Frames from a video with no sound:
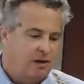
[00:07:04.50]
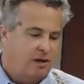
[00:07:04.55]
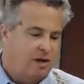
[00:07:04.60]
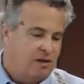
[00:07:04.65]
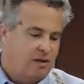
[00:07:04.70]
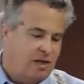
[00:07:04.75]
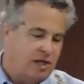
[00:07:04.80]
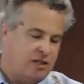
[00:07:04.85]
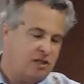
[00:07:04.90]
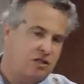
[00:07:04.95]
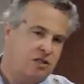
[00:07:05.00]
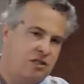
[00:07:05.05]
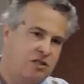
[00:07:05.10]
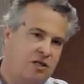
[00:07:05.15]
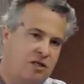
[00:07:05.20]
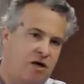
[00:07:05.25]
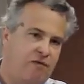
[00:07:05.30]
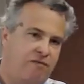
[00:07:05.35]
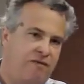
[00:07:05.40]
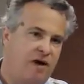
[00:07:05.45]
That's the
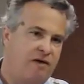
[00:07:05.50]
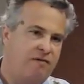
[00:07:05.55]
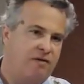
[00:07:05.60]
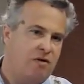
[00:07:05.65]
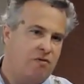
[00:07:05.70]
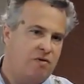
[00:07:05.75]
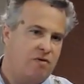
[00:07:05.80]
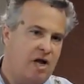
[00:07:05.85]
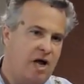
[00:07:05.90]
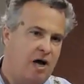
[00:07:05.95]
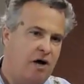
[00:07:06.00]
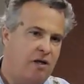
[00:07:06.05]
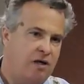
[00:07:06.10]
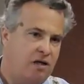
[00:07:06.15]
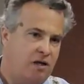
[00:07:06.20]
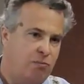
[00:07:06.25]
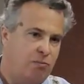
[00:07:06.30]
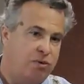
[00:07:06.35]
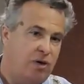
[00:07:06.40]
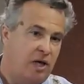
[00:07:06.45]
self evident
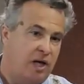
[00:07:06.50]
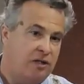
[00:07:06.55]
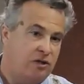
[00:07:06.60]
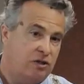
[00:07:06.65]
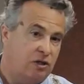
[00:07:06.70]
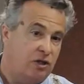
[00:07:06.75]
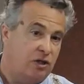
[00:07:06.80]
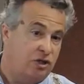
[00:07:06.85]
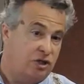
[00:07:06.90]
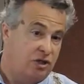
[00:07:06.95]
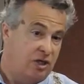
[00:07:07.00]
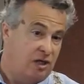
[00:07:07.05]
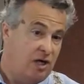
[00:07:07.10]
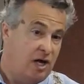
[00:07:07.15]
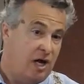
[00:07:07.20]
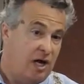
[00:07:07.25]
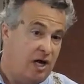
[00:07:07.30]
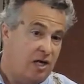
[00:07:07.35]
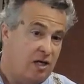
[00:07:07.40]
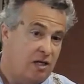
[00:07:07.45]
reality that plagues us
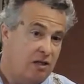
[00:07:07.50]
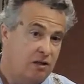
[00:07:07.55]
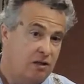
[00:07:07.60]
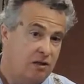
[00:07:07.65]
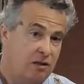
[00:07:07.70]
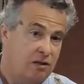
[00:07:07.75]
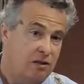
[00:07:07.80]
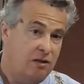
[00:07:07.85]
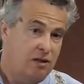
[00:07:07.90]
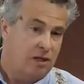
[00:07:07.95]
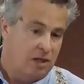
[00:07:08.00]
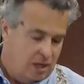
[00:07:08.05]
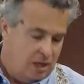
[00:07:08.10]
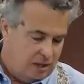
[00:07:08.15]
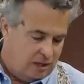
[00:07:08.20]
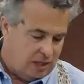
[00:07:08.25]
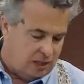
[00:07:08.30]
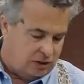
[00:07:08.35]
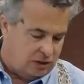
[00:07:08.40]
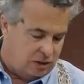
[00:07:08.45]
today.
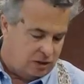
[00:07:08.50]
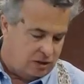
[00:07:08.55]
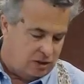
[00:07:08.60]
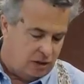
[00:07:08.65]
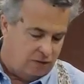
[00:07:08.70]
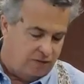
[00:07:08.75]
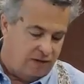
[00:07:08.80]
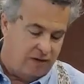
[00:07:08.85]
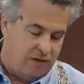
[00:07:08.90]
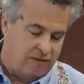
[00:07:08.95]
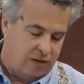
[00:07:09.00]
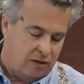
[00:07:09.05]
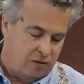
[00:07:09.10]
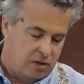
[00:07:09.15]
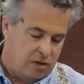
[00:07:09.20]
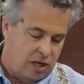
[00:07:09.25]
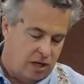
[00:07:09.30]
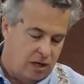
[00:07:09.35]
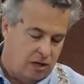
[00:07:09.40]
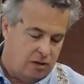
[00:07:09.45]
That's the self evident
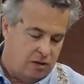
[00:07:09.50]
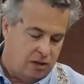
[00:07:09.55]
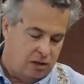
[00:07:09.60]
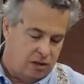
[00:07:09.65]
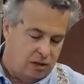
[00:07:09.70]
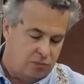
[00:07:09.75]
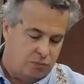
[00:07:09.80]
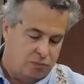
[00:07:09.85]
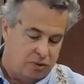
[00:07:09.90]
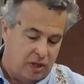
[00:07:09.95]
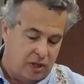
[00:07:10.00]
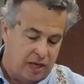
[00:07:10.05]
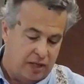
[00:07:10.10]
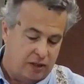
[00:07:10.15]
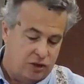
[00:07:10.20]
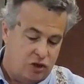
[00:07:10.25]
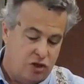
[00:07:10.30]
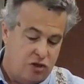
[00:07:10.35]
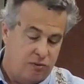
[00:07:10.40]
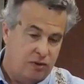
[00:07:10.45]
reality that
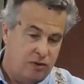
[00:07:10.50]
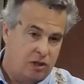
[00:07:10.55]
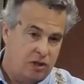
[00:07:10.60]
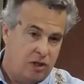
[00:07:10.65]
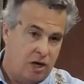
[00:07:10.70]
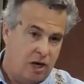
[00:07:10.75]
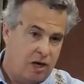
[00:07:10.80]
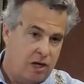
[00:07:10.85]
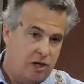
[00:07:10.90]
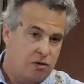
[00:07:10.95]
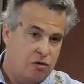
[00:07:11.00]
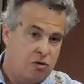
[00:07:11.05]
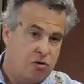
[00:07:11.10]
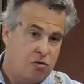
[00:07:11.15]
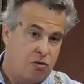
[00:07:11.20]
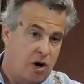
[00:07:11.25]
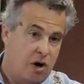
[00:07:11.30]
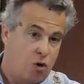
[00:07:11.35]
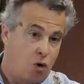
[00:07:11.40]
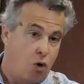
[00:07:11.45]
plagues humankind
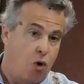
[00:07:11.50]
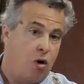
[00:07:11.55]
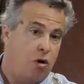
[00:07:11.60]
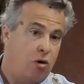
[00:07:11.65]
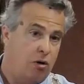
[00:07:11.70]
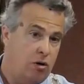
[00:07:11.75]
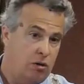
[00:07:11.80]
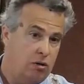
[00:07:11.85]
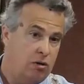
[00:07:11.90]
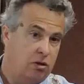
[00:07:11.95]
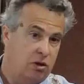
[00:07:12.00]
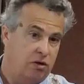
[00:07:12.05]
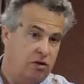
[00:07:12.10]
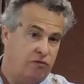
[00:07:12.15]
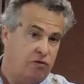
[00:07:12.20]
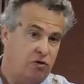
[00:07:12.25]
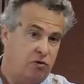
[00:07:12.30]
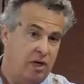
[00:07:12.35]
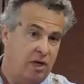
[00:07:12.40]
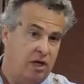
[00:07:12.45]
throughout all
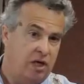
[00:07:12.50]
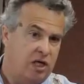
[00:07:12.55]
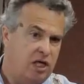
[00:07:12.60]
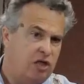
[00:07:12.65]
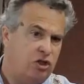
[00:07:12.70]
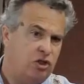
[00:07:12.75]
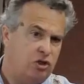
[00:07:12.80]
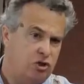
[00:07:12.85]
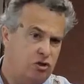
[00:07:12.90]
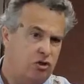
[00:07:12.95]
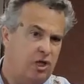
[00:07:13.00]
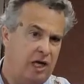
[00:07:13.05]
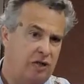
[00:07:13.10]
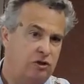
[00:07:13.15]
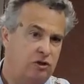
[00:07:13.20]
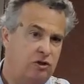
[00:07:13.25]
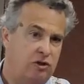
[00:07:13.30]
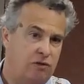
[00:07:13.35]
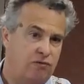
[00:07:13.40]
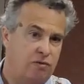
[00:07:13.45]
of humanity. It just
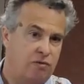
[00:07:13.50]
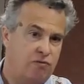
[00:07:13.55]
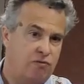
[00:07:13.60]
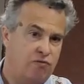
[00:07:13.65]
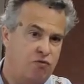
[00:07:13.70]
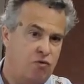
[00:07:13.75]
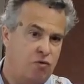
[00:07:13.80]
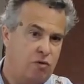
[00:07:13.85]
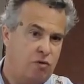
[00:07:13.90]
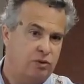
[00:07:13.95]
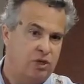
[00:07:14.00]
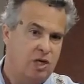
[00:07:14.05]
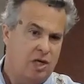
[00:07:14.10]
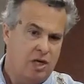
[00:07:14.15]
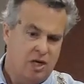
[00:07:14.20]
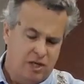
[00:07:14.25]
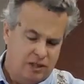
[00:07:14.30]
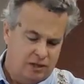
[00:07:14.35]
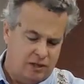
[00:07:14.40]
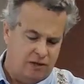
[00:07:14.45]
takes different forms.
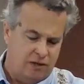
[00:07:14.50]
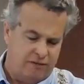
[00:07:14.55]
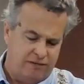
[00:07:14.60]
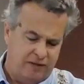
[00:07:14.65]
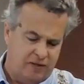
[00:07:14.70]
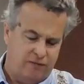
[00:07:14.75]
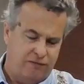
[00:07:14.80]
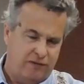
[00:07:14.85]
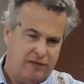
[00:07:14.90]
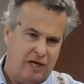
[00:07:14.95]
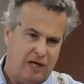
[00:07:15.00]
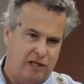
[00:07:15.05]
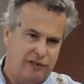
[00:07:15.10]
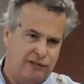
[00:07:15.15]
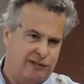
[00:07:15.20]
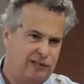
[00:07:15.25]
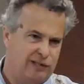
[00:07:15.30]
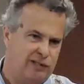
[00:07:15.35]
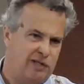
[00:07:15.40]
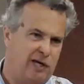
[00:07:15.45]
Self
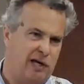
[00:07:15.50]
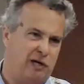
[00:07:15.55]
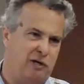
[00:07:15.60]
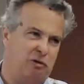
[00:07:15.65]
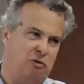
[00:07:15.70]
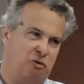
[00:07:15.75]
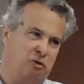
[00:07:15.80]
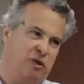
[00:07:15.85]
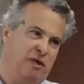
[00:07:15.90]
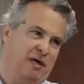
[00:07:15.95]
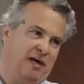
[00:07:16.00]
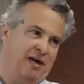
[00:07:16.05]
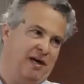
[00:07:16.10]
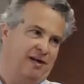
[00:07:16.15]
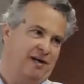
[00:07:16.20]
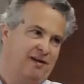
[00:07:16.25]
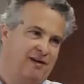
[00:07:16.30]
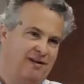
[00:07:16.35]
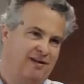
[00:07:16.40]
identification is not a new thing,